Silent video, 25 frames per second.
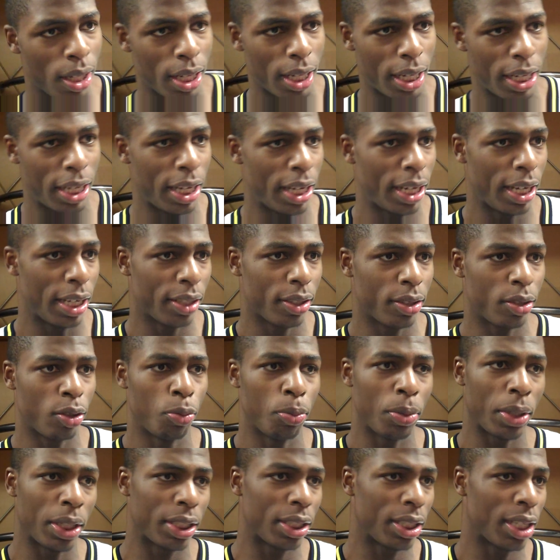he hit two
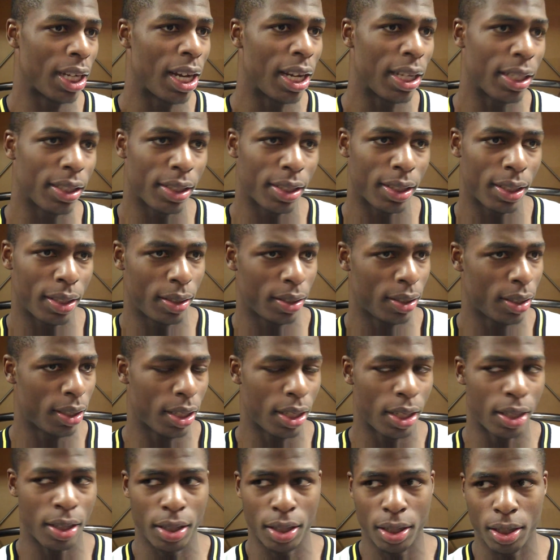big shots,
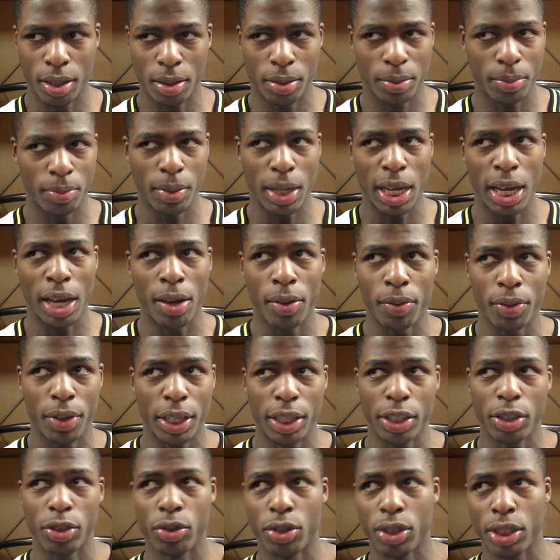and um, I don't
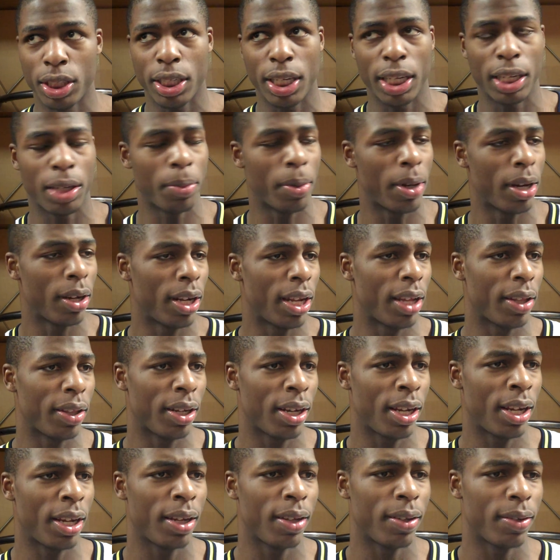think you should take him out after
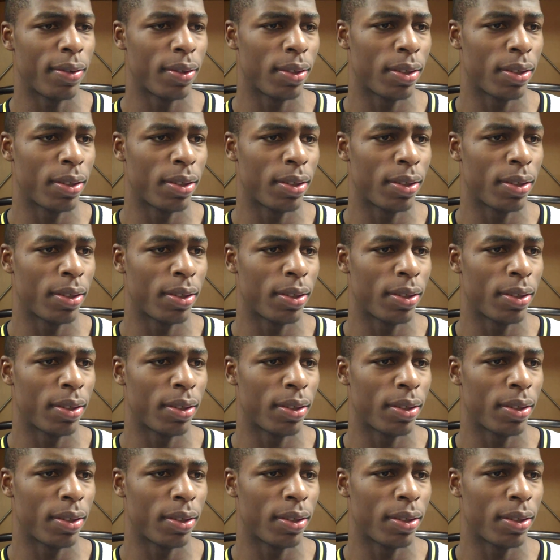that.